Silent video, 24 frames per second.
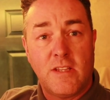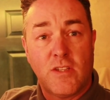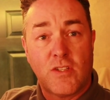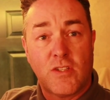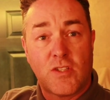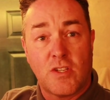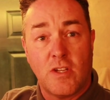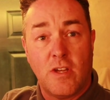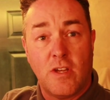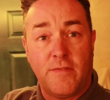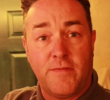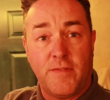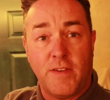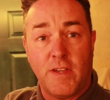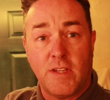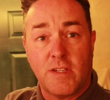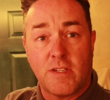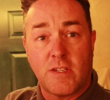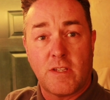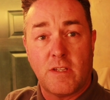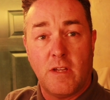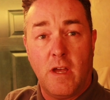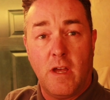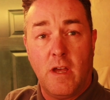
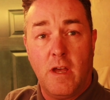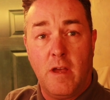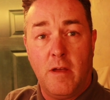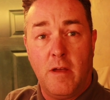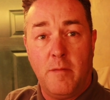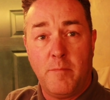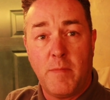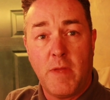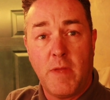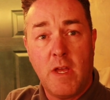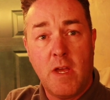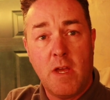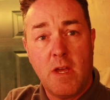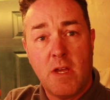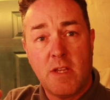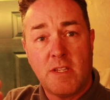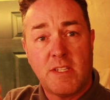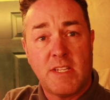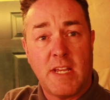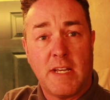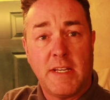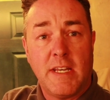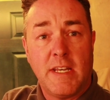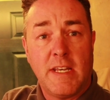surface um,
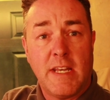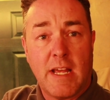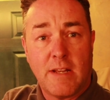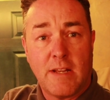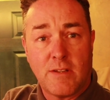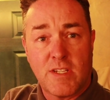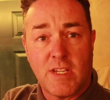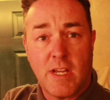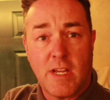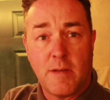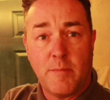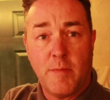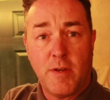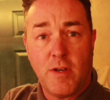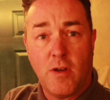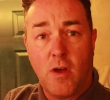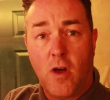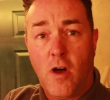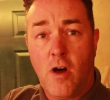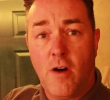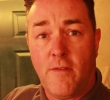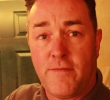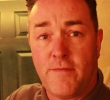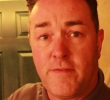sanding down sediment
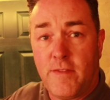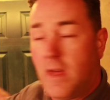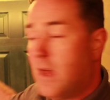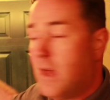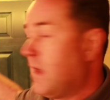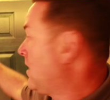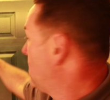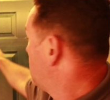off the